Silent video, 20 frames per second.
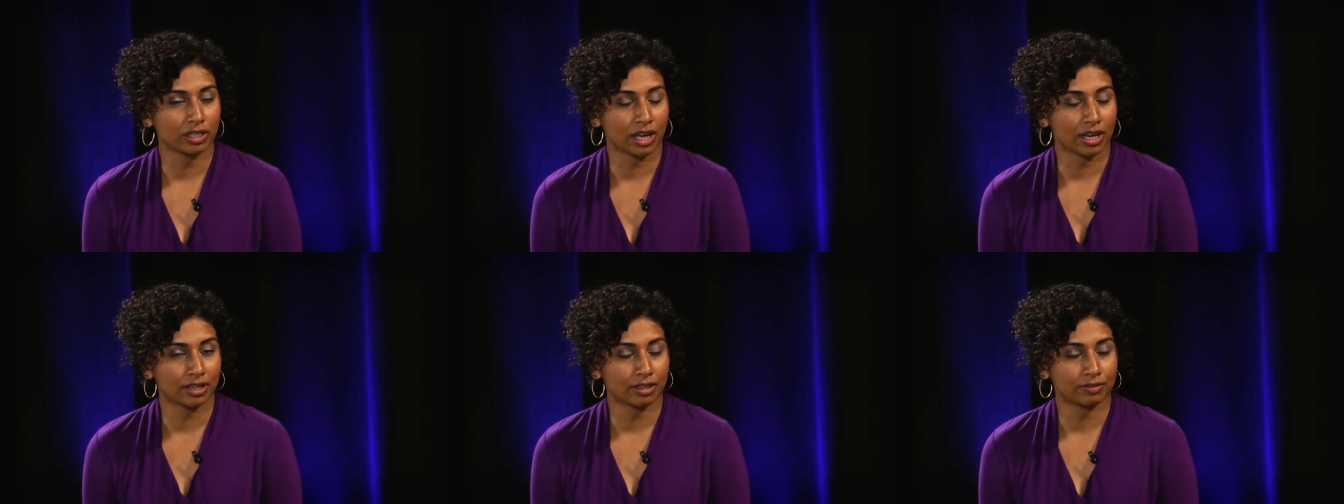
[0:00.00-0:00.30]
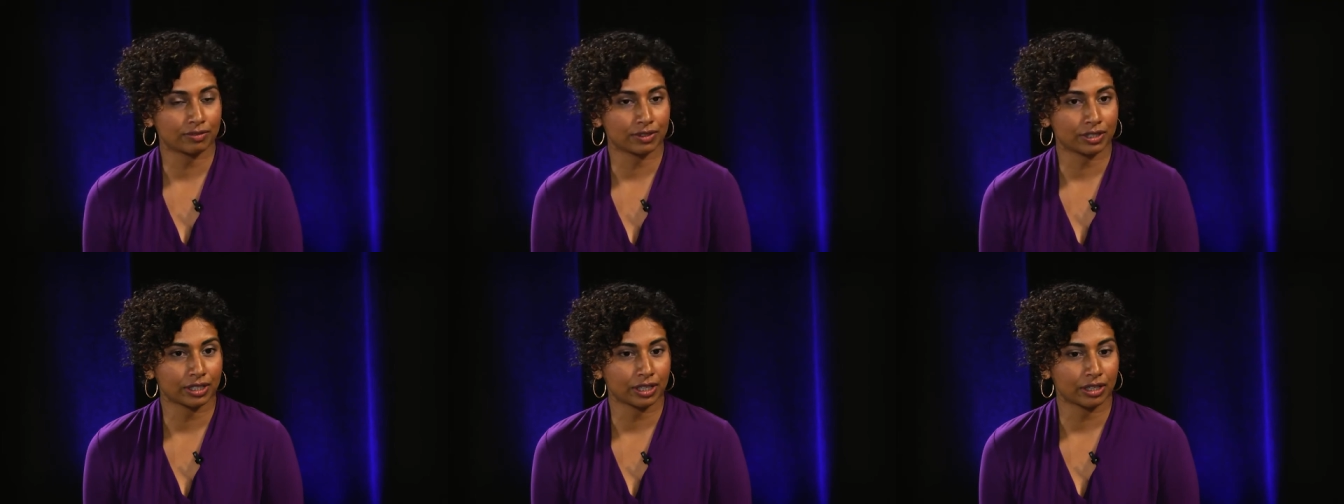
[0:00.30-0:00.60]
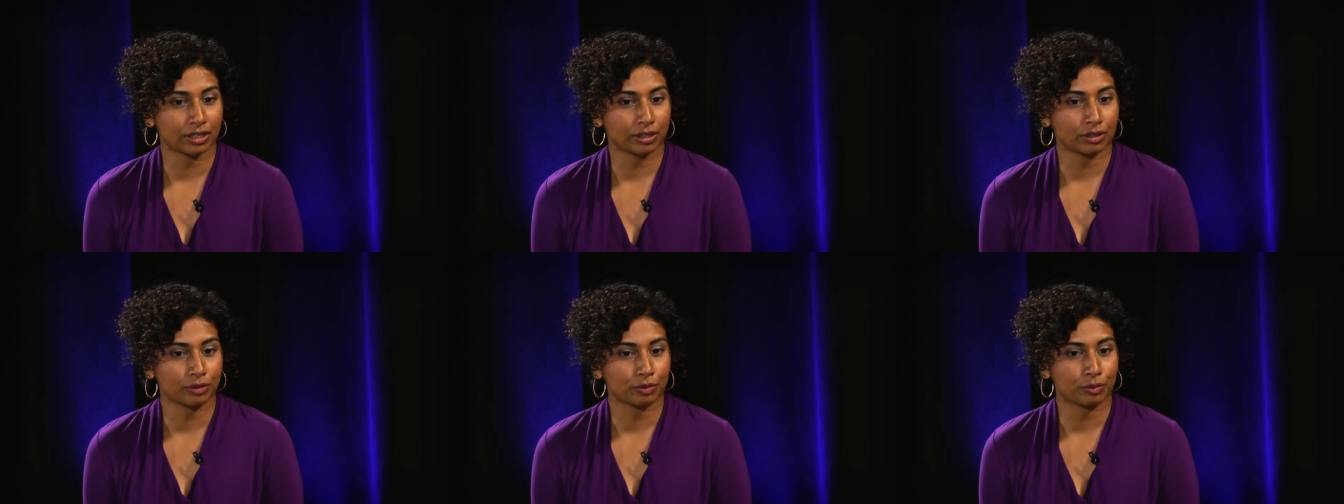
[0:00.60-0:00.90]
a lot of
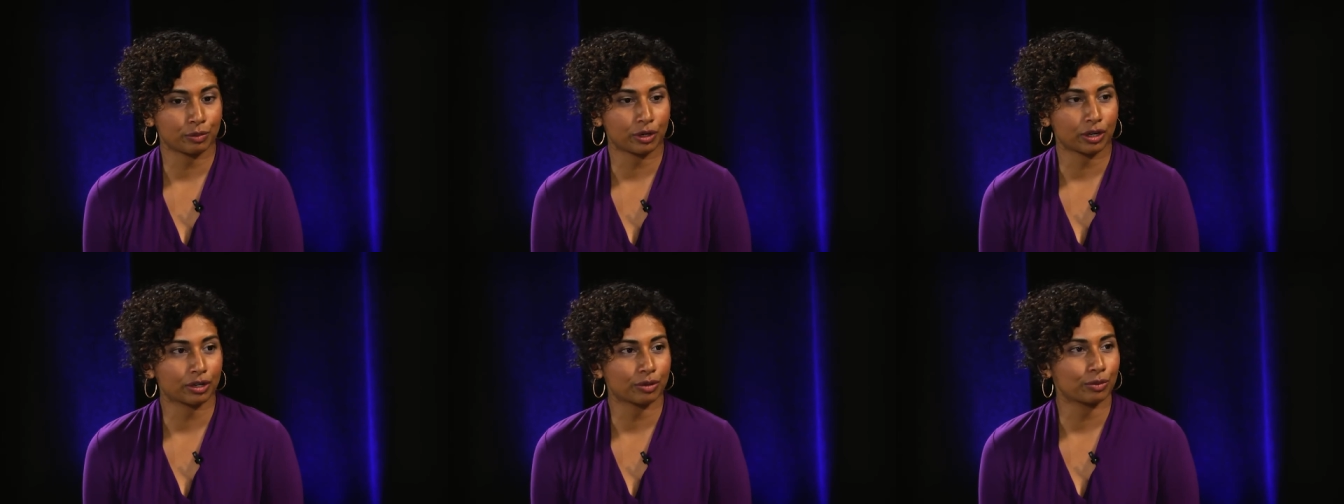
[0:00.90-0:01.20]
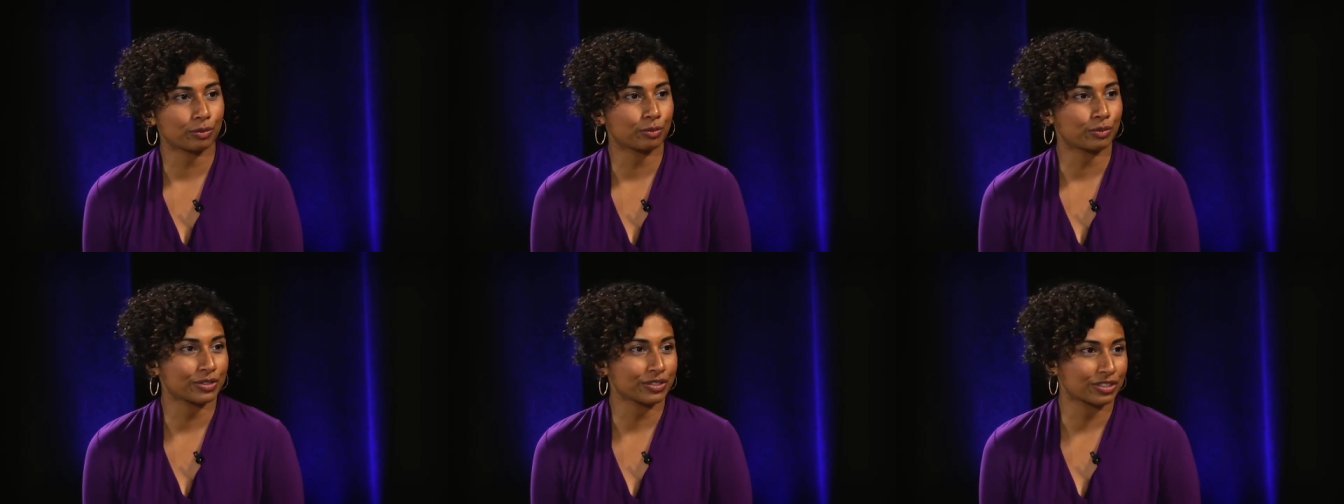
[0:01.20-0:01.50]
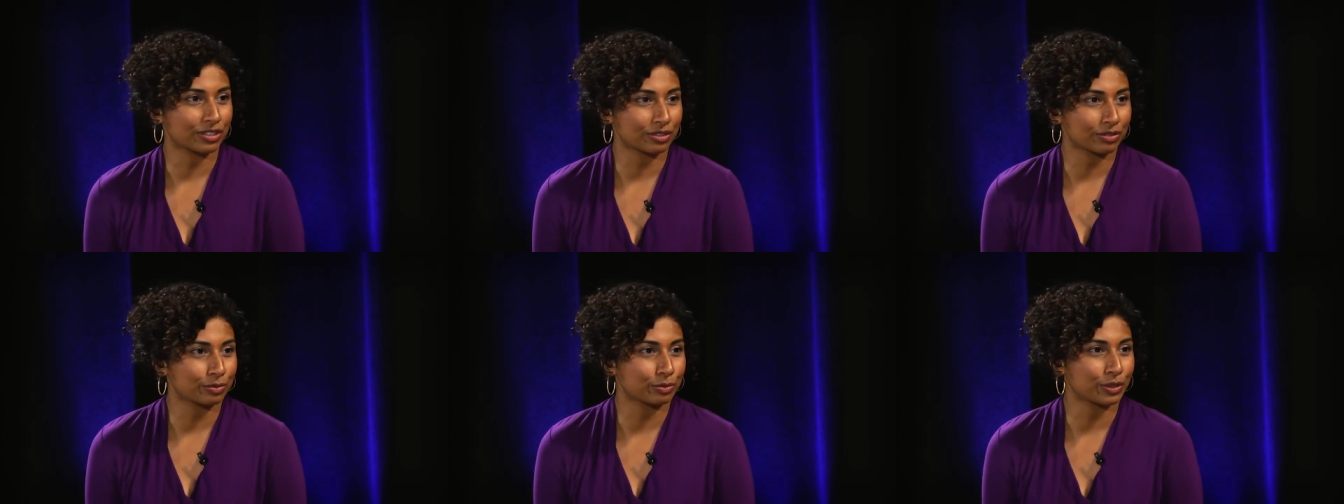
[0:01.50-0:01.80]
the work
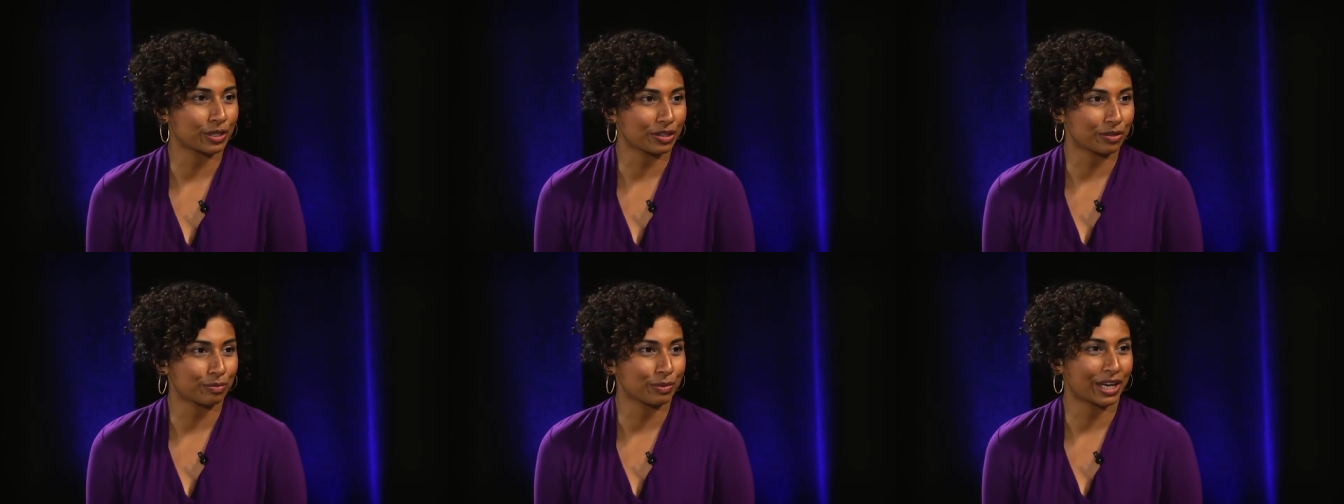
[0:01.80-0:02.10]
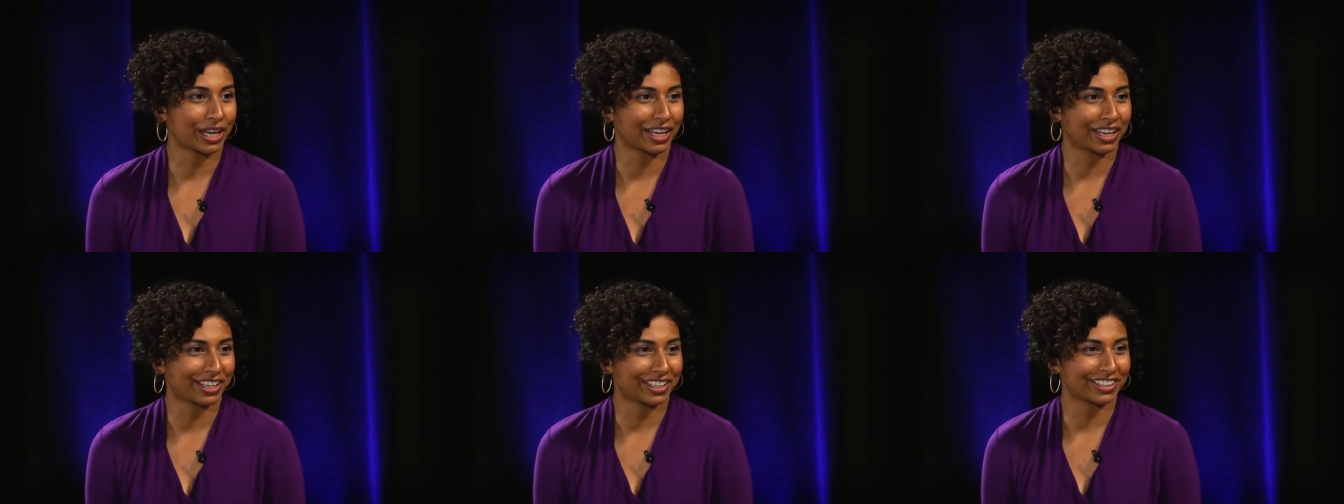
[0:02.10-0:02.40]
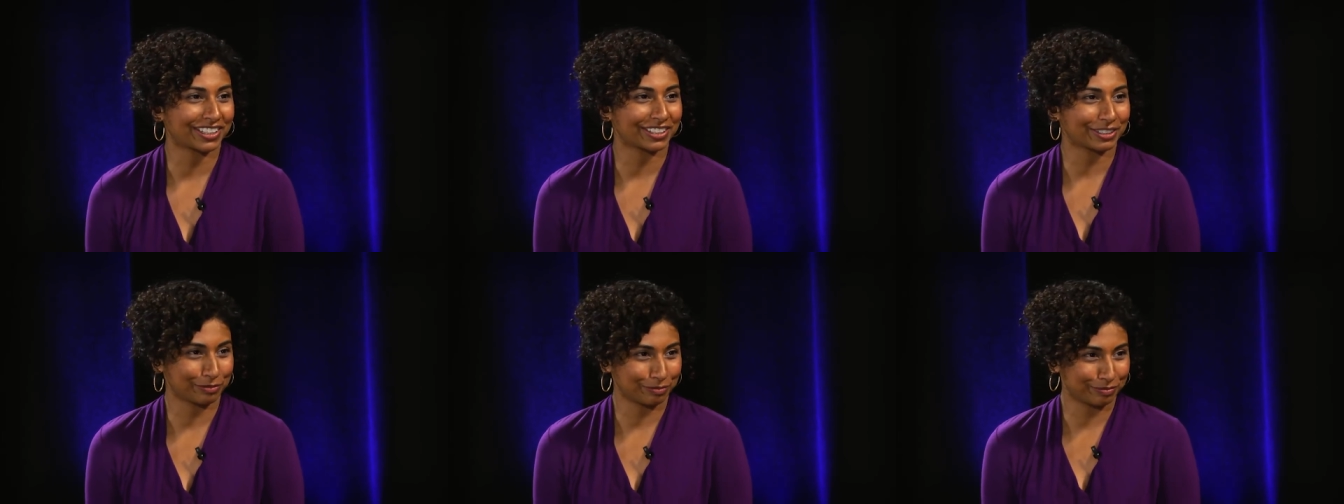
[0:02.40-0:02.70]
was with
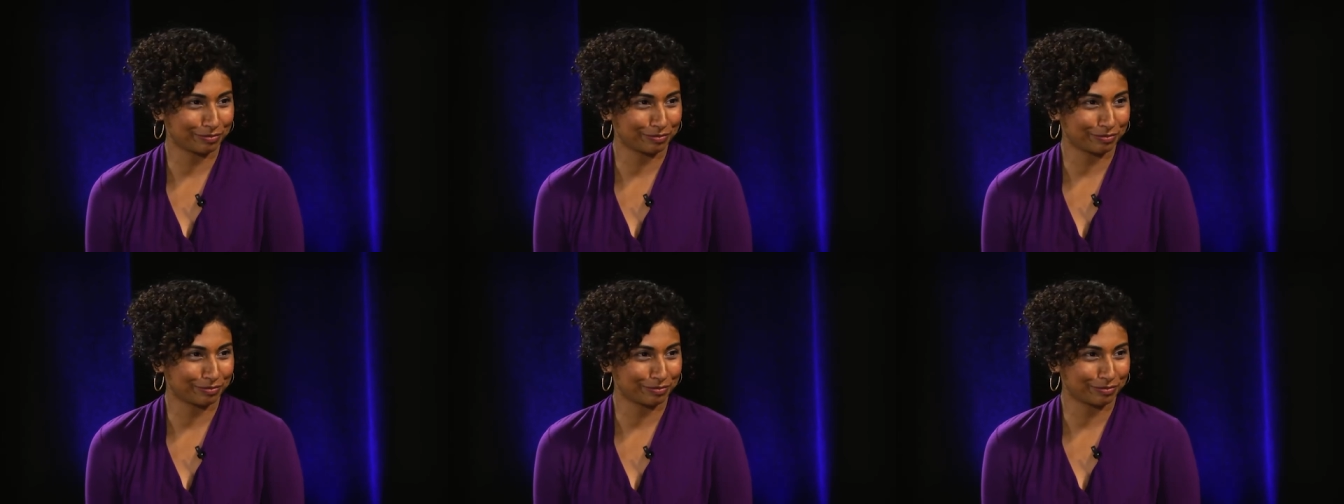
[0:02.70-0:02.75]
my